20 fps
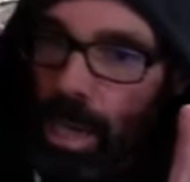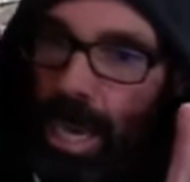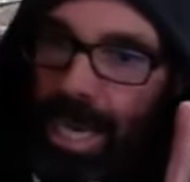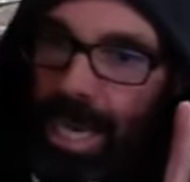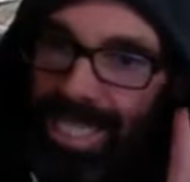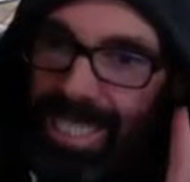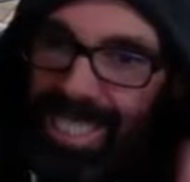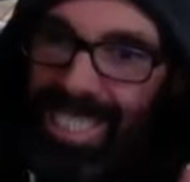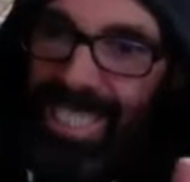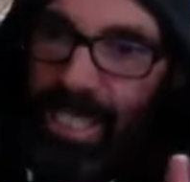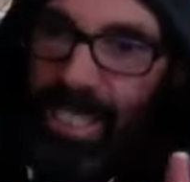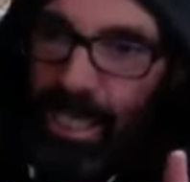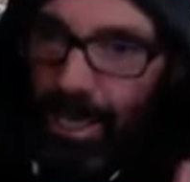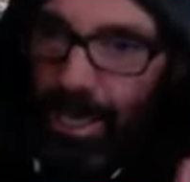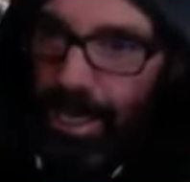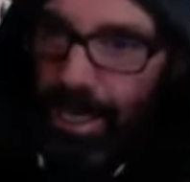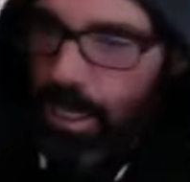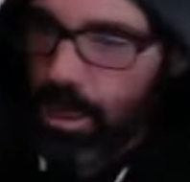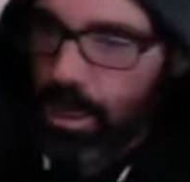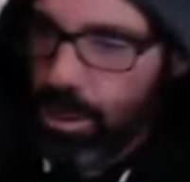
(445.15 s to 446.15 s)

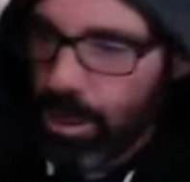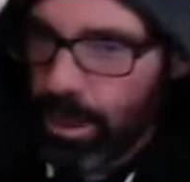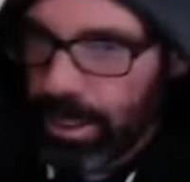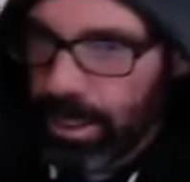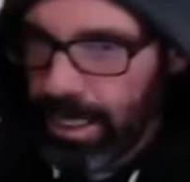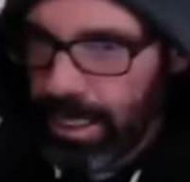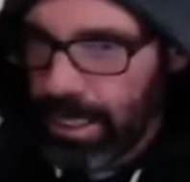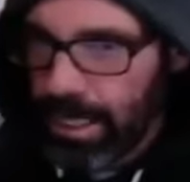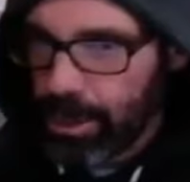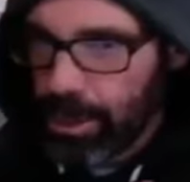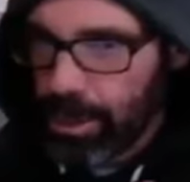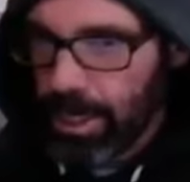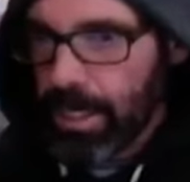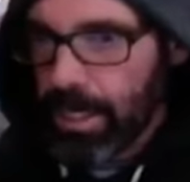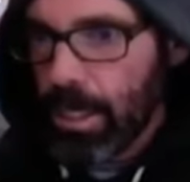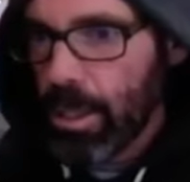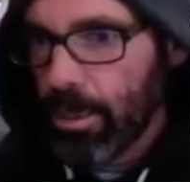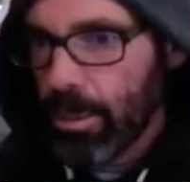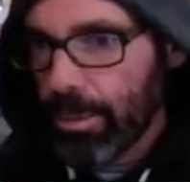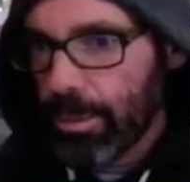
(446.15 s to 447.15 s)
ideally,
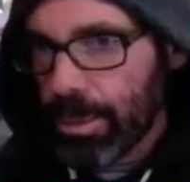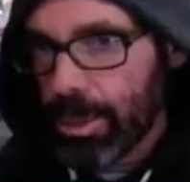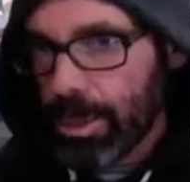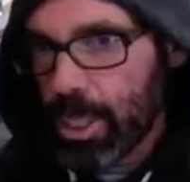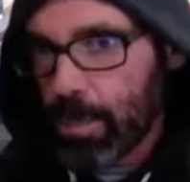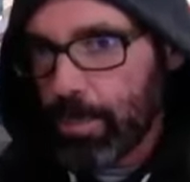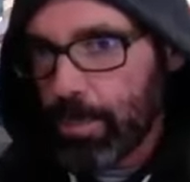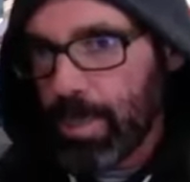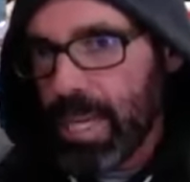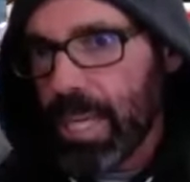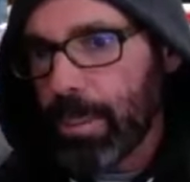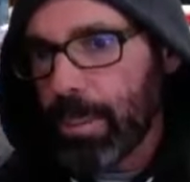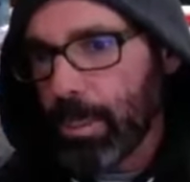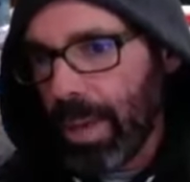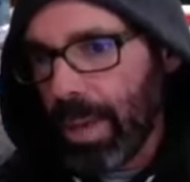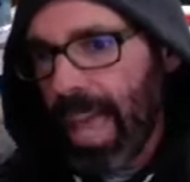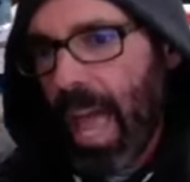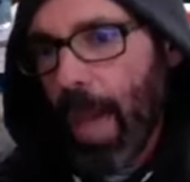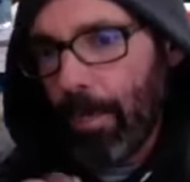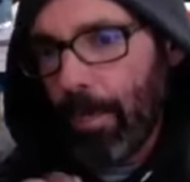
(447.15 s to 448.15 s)
the speed will
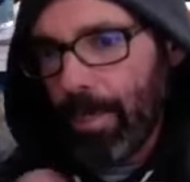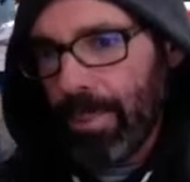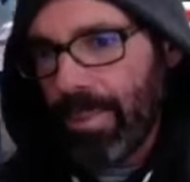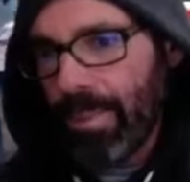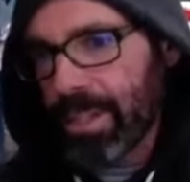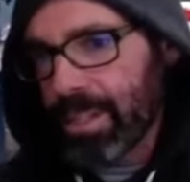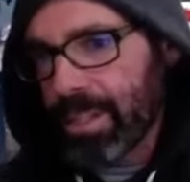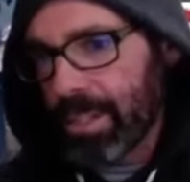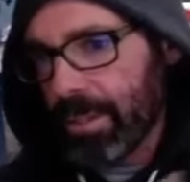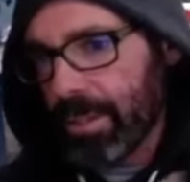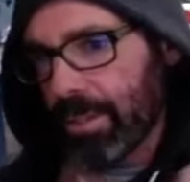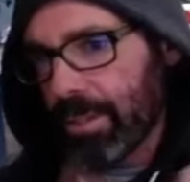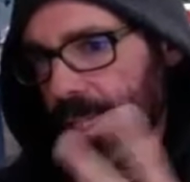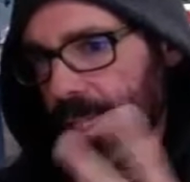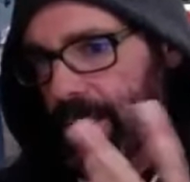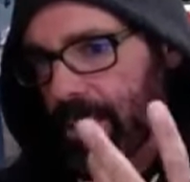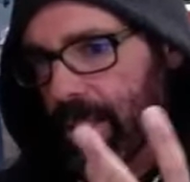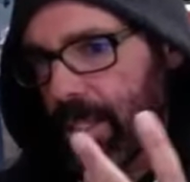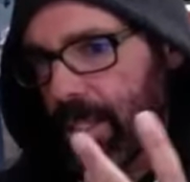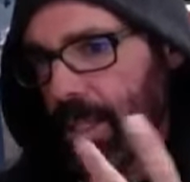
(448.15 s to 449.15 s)
happen. That's
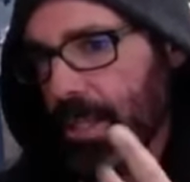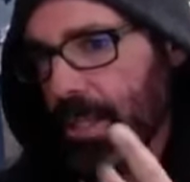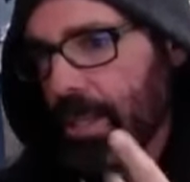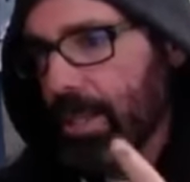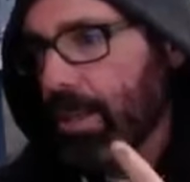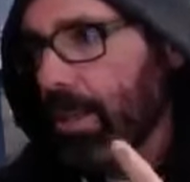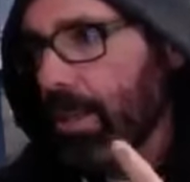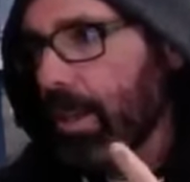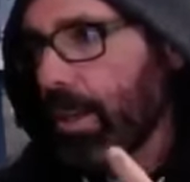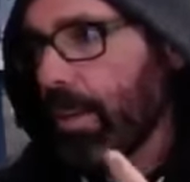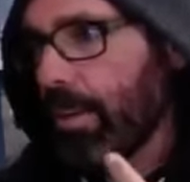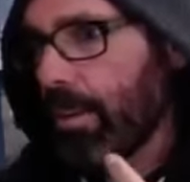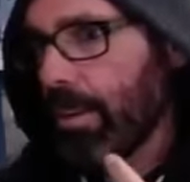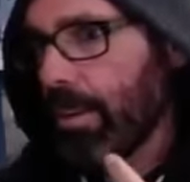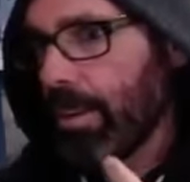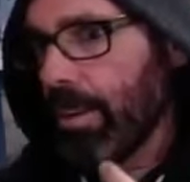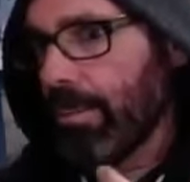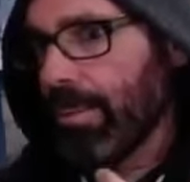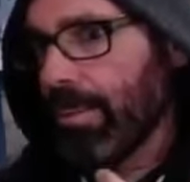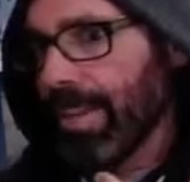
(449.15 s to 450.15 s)

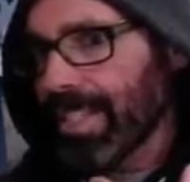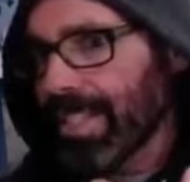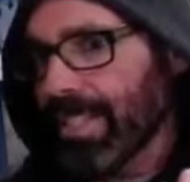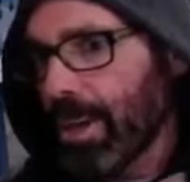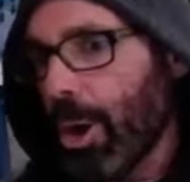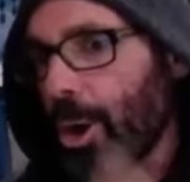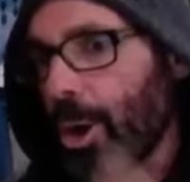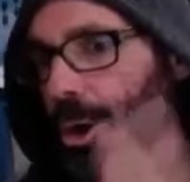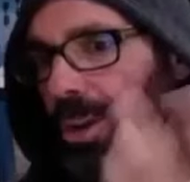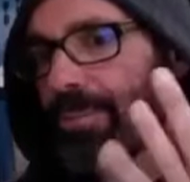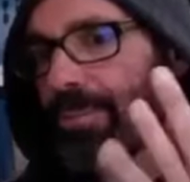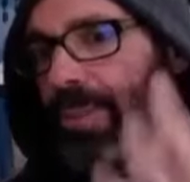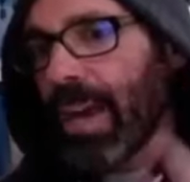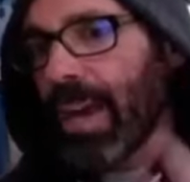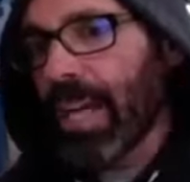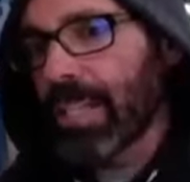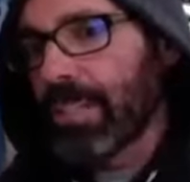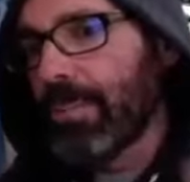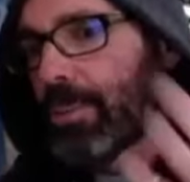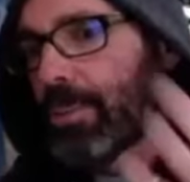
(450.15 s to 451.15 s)
an
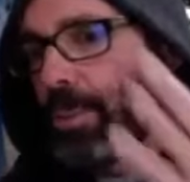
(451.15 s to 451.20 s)
artifact of